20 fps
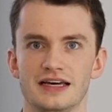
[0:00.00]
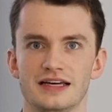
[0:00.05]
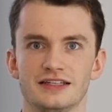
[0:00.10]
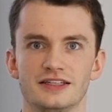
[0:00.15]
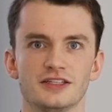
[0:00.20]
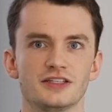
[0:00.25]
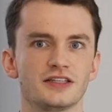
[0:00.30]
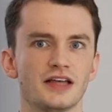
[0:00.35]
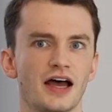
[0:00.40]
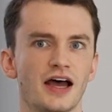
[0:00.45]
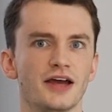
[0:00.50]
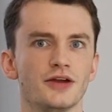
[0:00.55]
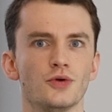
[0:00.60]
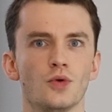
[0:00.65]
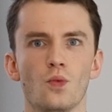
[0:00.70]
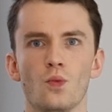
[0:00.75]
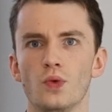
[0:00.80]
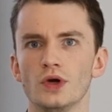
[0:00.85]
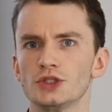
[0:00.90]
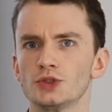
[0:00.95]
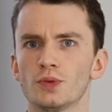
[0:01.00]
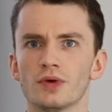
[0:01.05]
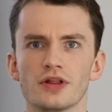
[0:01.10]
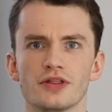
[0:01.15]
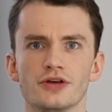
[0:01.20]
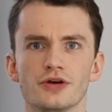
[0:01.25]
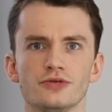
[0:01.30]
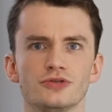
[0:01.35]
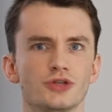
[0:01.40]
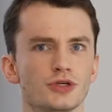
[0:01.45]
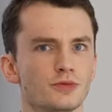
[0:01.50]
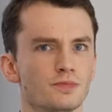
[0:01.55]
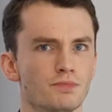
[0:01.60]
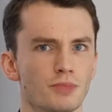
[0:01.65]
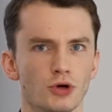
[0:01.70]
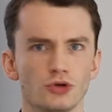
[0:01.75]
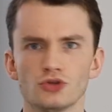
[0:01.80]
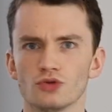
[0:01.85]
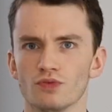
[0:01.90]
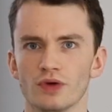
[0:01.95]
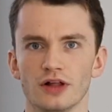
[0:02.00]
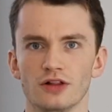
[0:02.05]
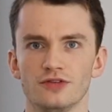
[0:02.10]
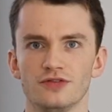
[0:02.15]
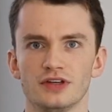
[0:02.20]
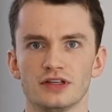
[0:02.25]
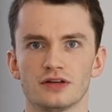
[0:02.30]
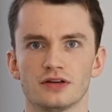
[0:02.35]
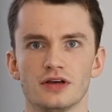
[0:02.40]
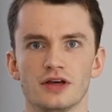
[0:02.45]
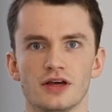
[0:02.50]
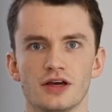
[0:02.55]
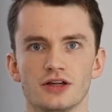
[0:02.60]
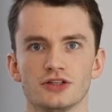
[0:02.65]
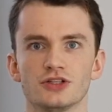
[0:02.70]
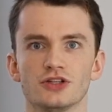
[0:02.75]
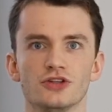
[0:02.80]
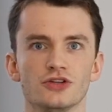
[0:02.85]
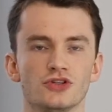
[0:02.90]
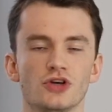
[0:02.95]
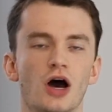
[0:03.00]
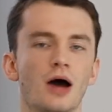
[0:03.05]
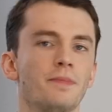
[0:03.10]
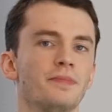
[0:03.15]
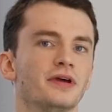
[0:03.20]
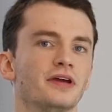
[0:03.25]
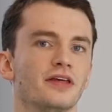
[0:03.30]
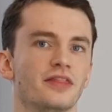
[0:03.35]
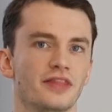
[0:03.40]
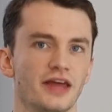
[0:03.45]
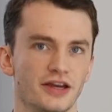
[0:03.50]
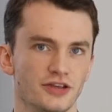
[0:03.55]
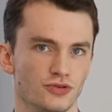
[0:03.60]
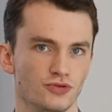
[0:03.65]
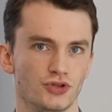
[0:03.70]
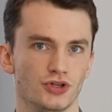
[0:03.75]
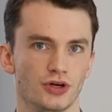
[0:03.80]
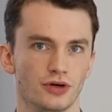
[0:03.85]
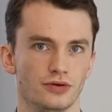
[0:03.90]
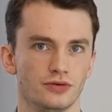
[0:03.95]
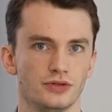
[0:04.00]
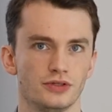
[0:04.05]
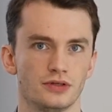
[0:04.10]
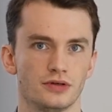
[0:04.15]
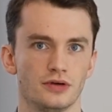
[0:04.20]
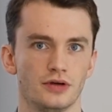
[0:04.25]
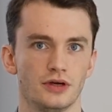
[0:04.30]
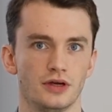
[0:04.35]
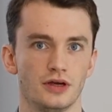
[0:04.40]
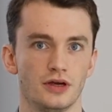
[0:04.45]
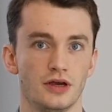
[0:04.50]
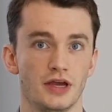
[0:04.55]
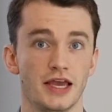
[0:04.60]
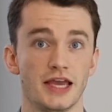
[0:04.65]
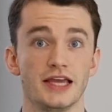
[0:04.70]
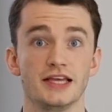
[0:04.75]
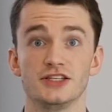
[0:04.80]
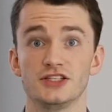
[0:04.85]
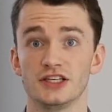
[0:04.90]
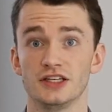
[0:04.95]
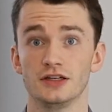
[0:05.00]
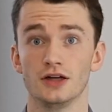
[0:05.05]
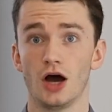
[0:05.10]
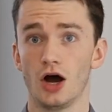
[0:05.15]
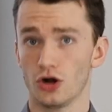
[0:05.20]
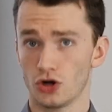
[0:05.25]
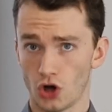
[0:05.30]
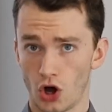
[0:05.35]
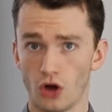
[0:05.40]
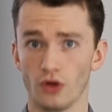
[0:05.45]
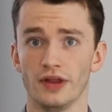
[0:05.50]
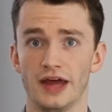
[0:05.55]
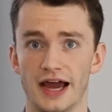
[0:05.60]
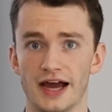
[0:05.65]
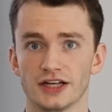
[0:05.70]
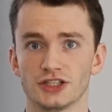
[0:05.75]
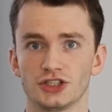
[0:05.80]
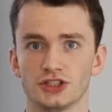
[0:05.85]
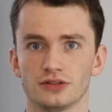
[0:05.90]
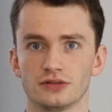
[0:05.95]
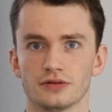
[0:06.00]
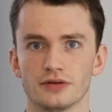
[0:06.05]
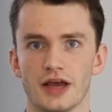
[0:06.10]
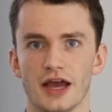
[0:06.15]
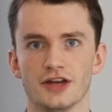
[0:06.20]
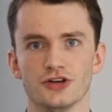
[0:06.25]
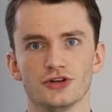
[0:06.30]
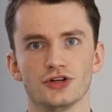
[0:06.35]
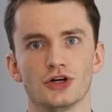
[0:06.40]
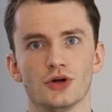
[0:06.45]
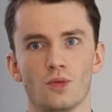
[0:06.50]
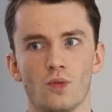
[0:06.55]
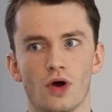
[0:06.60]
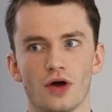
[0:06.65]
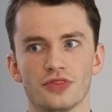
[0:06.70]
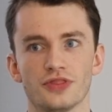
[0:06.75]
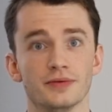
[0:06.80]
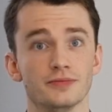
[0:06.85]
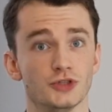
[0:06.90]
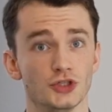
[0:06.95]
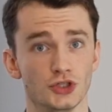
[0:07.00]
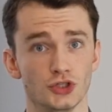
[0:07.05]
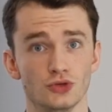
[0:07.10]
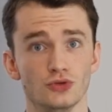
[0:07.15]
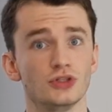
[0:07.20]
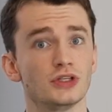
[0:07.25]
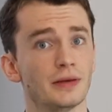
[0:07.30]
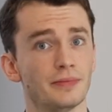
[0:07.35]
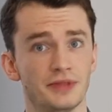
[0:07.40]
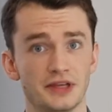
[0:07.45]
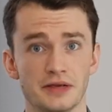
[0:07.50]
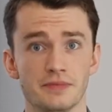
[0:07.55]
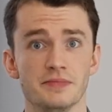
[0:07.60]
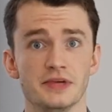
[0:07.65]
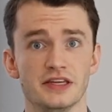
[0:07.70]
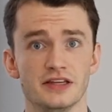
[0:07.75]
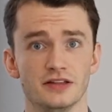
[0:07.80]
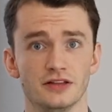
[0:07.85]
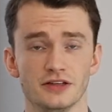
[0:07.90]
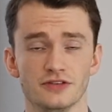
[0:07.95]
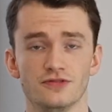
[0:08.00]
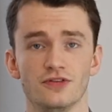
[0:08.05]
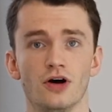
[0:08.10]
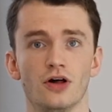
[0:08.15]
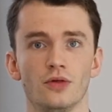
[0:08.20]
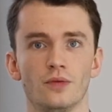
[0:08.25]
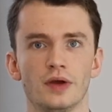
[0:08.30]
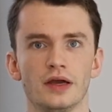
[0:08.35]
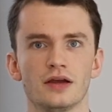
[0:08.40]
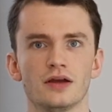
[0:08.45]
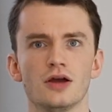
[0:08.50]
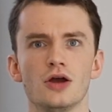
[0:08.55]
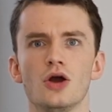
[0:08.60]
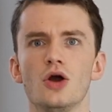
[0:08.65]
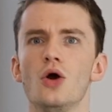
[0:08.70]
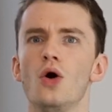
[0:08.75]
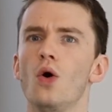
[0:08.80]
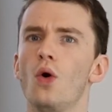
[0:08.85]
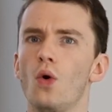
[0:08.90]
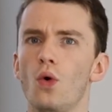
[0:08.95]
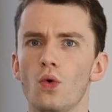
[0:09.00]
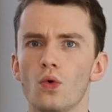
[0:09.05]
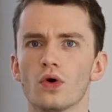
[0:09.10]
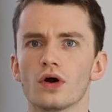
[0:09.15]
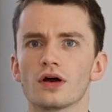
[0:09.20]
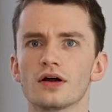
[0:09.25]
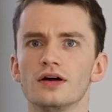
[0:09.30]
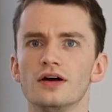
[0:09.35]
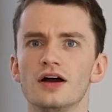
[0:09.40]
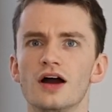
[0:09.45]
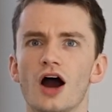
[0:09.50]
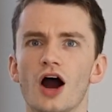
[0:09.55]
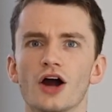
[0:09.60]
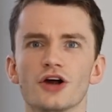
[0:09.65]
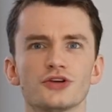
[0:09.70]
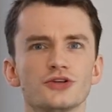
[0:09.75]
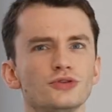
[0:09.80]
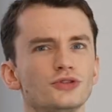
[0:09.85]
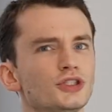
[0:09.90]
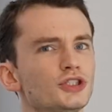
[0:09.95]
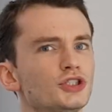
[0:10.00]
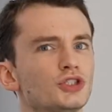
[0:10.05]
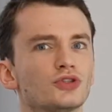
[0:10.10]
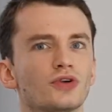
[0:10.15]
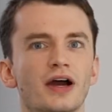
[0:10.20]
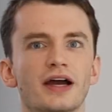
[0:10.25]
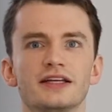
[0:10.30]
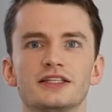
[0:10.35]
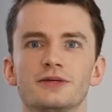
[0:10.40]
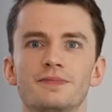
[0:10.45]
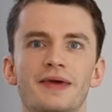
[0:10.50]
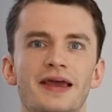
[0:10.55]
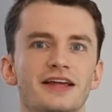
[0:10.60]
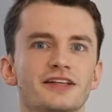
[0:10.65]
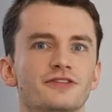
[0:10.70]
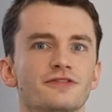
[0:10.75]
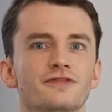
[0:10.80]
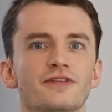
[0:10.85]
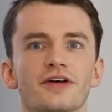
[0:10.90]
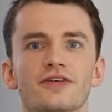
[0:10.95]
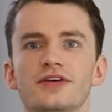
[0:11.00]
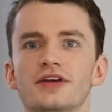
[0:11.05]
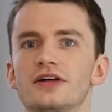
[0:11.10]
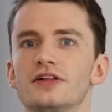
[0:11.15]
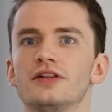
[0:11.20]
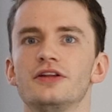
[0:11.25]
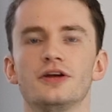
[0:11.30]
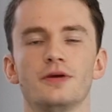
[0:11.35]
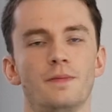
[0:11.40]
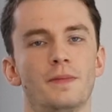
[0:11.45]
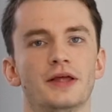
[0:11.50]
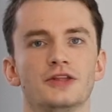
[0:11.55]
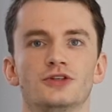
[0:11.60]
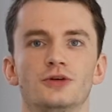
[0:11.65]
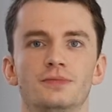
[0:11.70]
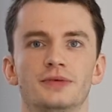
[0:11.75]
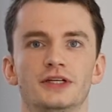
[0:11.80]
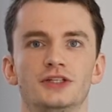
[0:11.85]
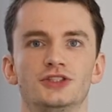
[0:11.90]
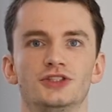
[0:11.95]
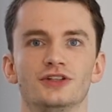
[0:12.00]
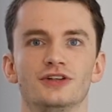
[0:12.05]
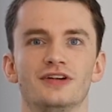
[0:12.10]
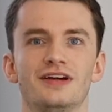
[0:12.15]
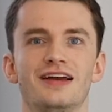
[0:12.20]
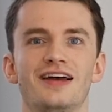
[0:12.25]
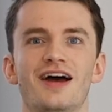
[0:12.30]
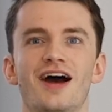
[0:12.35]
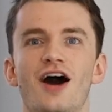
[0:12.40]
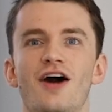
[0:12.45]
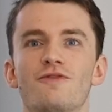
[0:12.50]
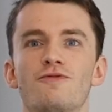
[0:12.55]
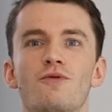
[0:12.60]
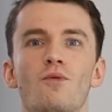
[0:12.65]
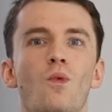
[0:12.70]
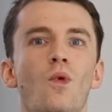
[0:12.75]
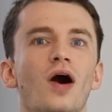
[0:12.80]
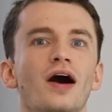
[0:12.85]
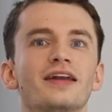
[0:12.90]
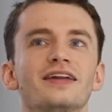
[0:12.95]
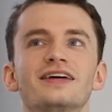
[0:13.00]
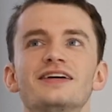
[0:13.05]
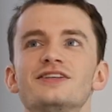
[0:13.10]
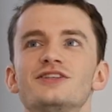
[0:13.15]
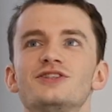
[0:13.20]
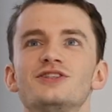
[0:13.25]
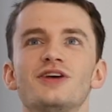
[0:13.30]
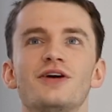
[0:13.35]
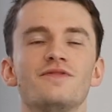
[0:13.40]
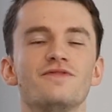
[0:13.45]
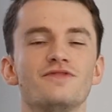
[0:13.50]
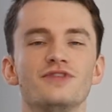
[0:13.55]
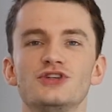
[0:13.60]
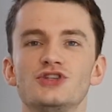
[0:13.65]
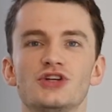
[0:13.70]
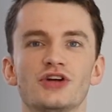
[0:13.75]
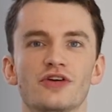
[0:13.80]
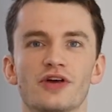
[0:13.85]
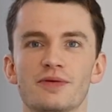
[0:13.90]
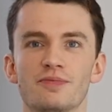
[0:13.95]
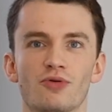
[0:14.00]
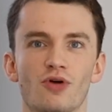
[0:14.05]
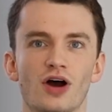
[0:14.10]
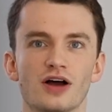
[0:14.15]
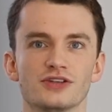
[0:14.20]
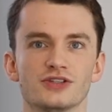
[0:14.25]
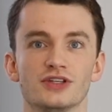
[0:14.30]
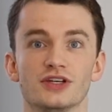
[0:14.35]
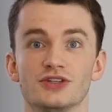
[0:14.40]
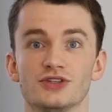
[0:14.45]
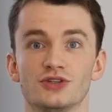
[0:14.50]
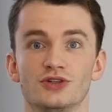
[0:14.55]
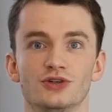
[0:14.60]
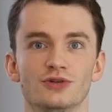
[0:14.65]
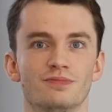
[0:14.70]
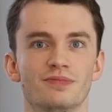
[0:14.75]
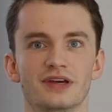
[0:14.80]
Decide which one of those is most relevant to the topic that you chose. Is it a call to action and you're going to want them to do something immediately following? Or are you just trying to paint a very clear mental picture of what some visionary process could